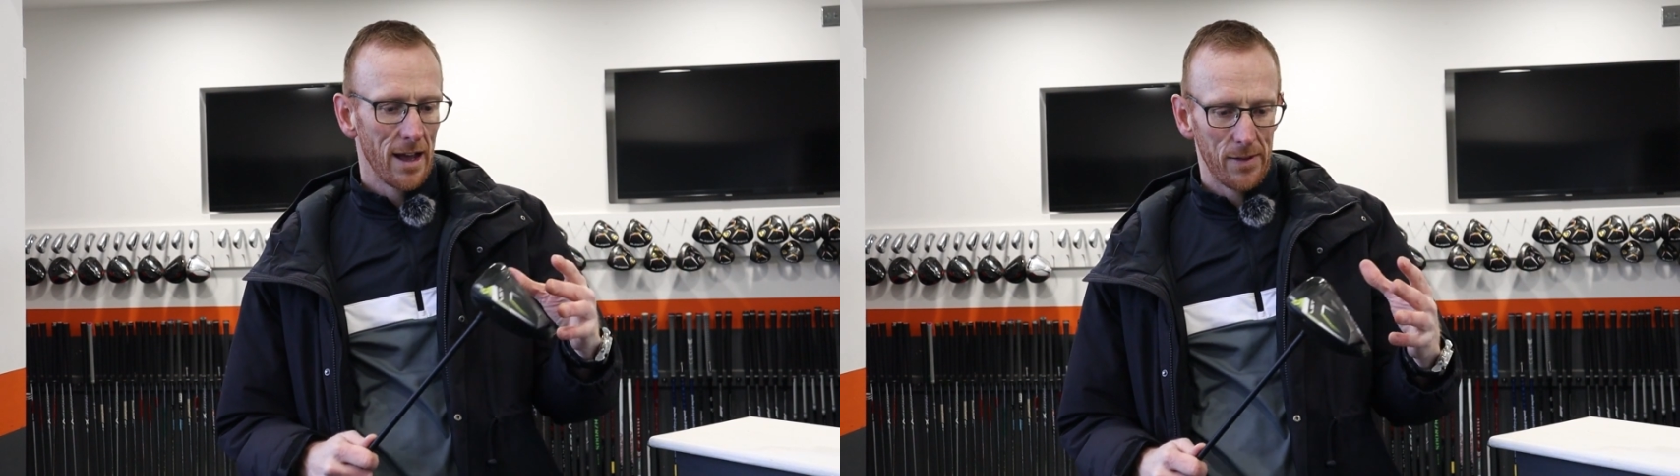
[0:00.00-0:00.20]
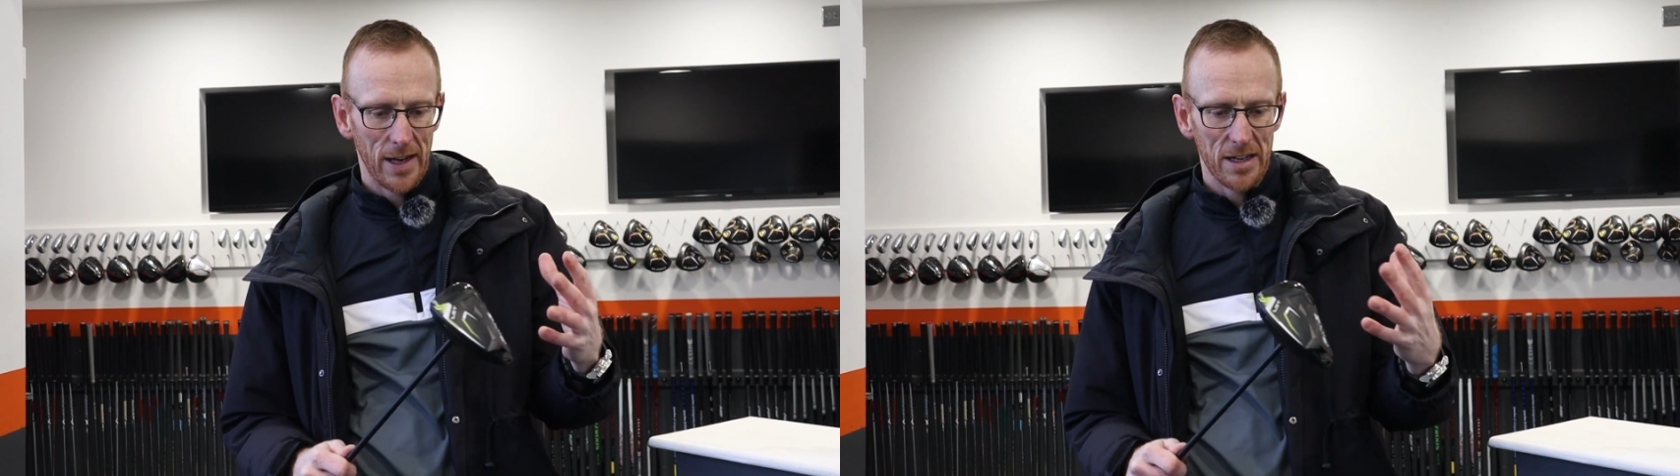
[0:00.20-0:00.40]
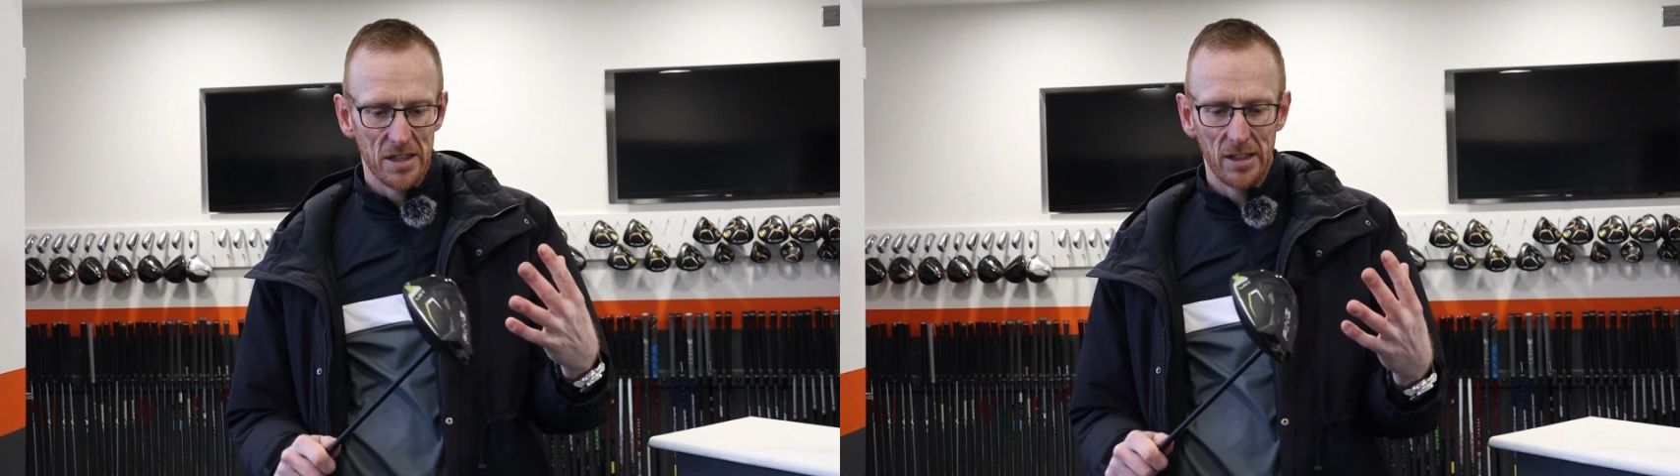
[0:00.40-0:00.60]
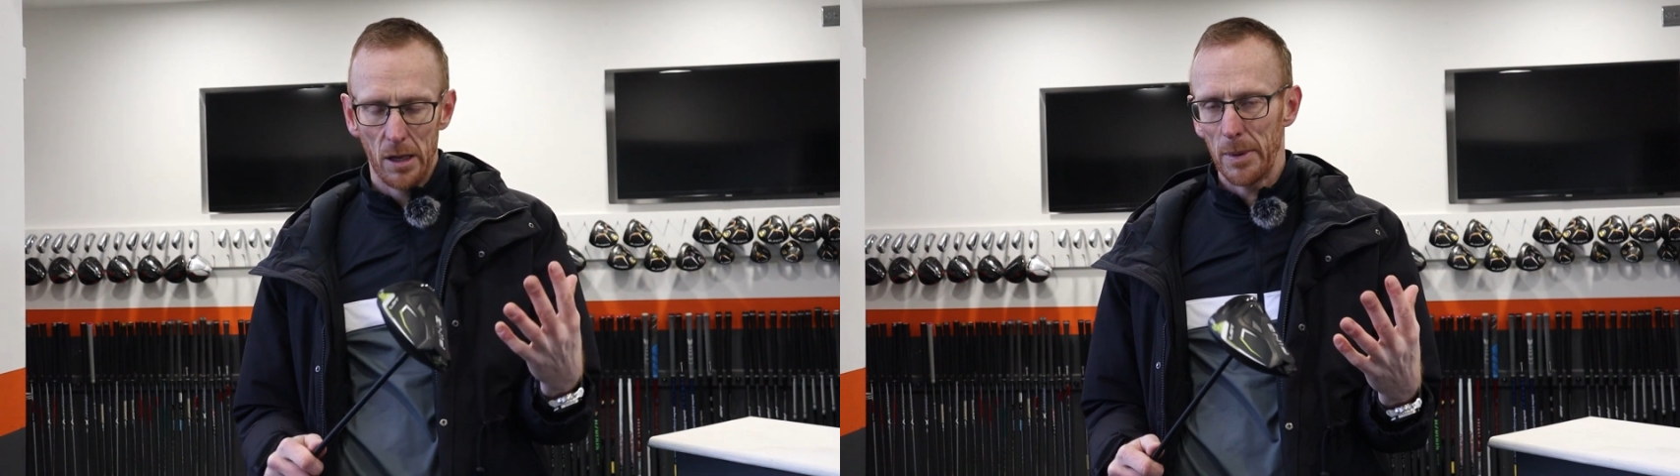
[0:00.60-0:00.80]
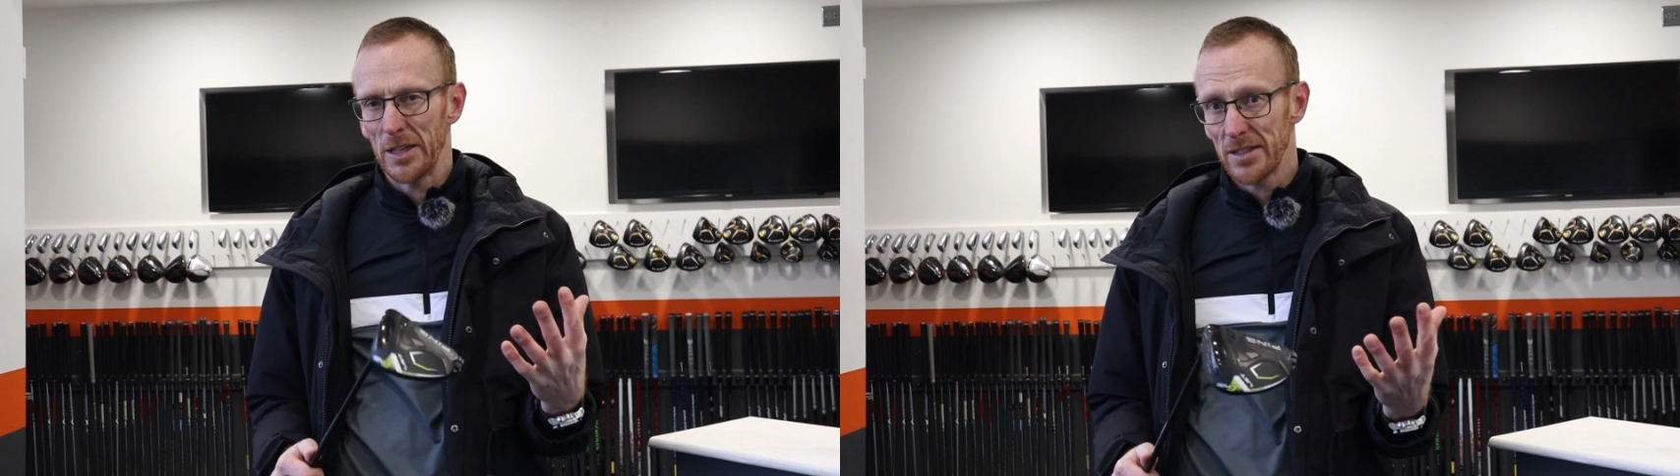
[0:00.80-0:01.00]
I think it's a
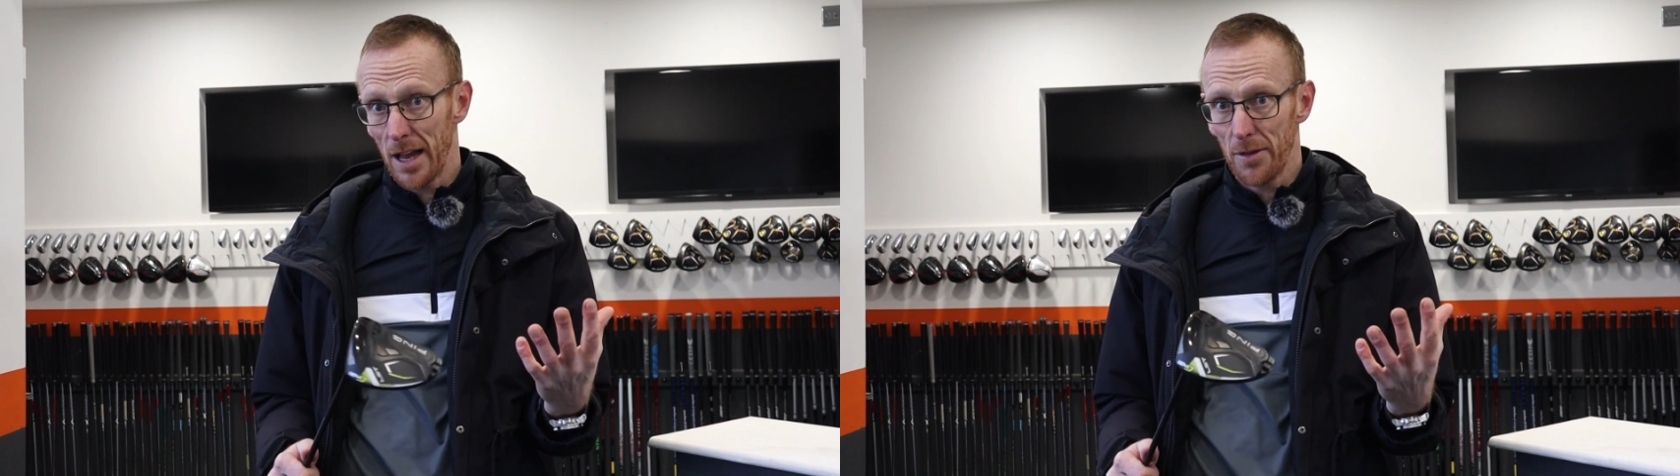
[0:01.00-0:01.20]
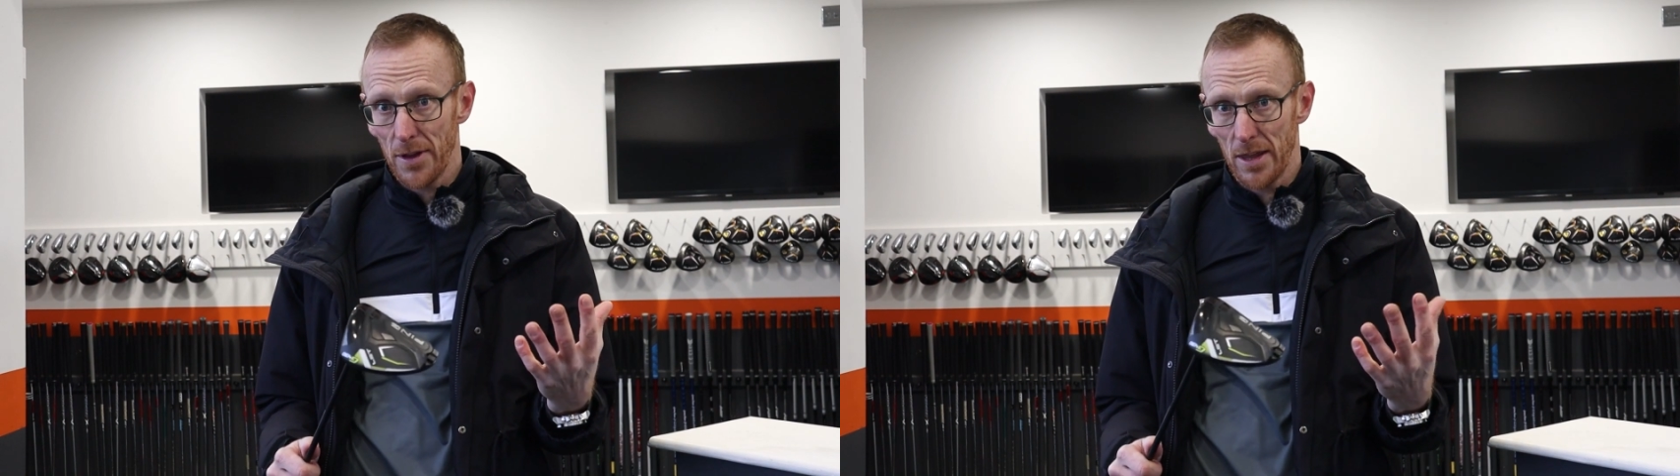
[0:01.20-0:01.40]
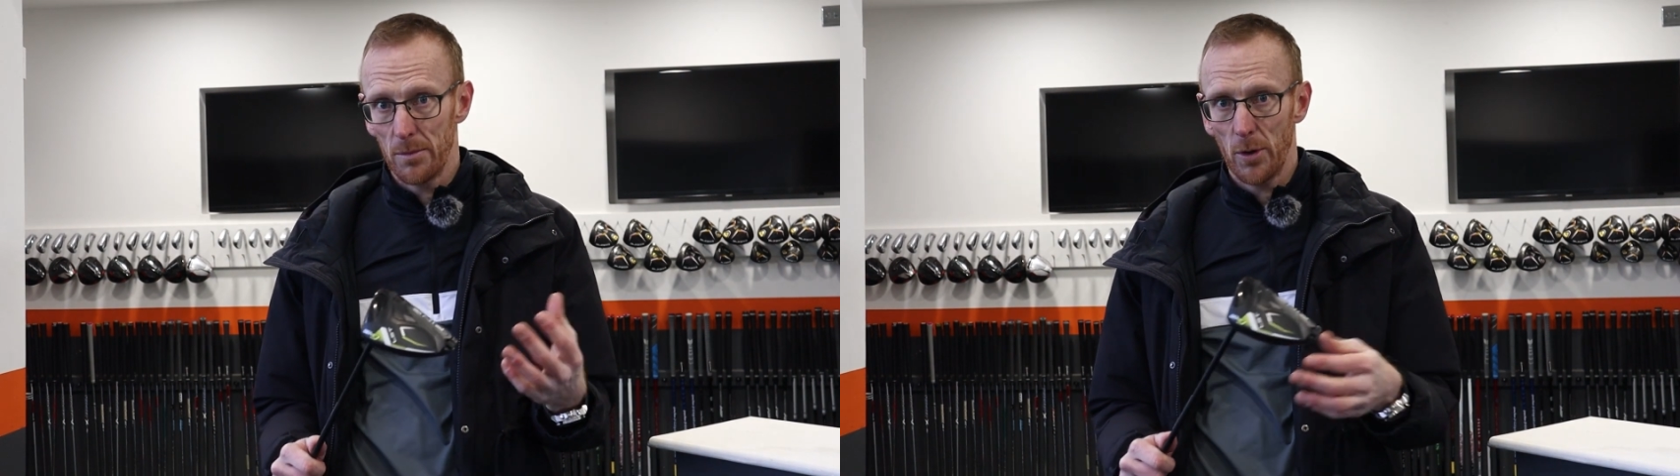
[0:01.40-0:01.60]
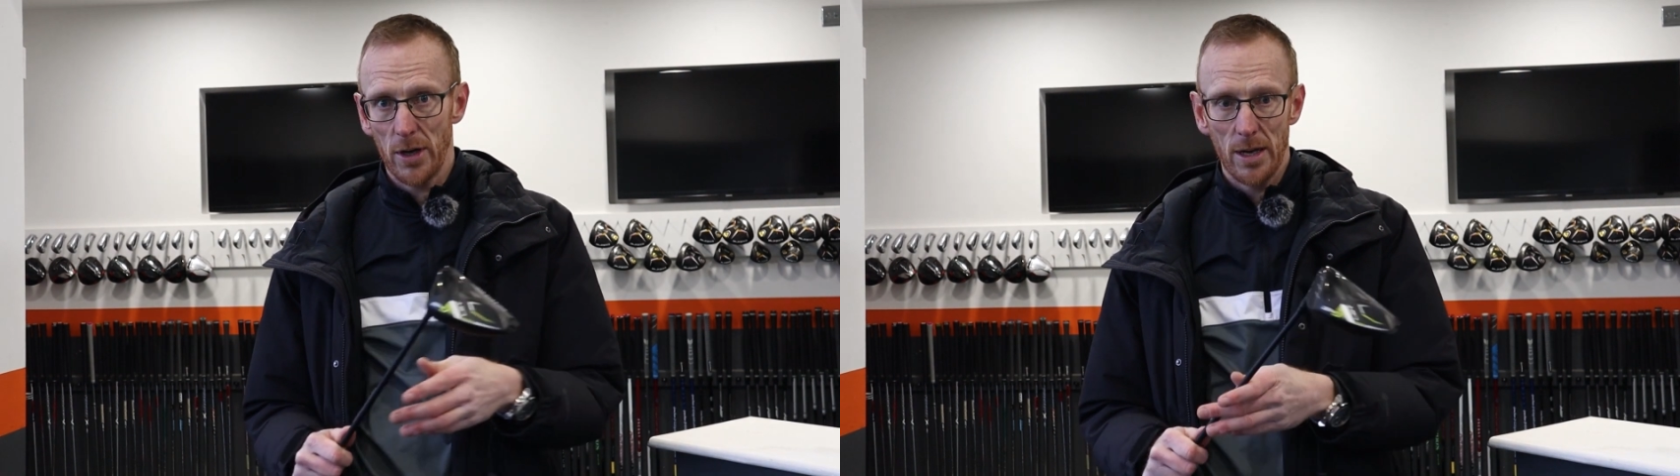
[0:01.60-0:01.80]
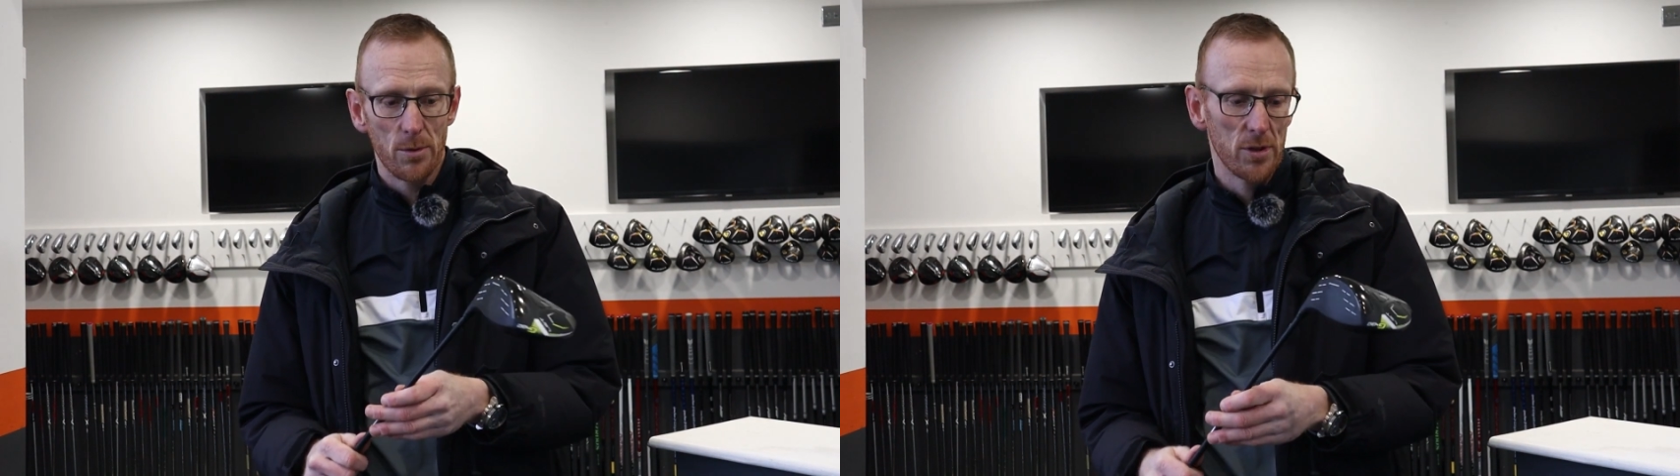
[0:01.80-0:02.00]
little bit stealthier than what
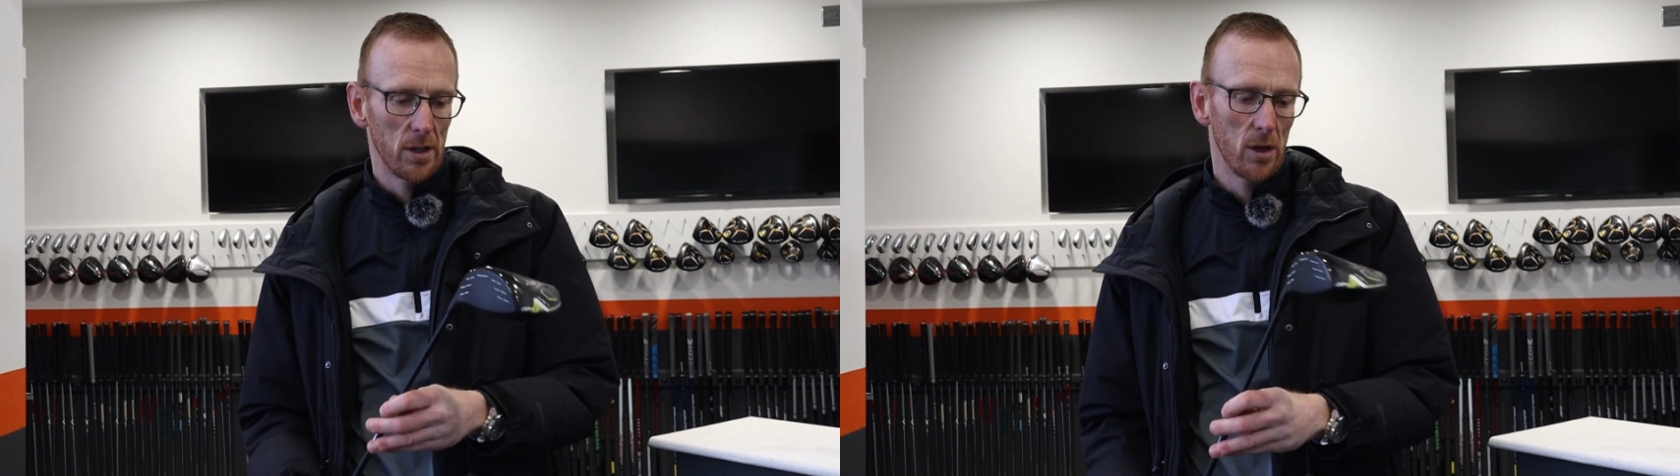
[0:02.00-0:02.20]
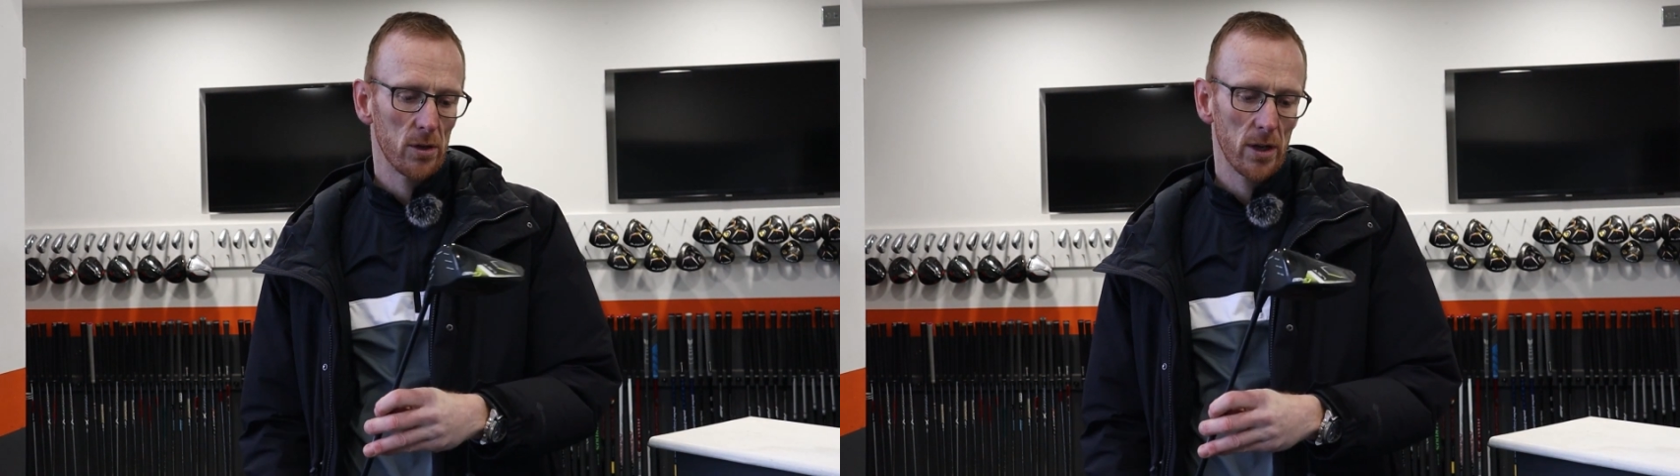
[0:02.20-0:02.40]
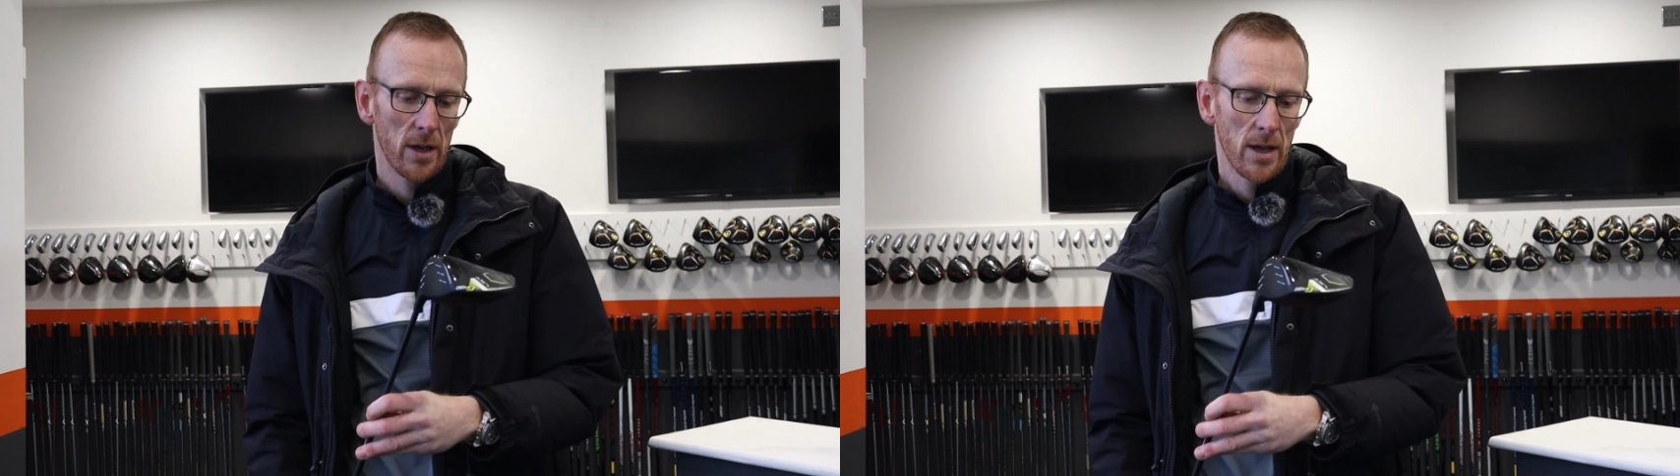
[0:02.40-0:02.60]
it used to look.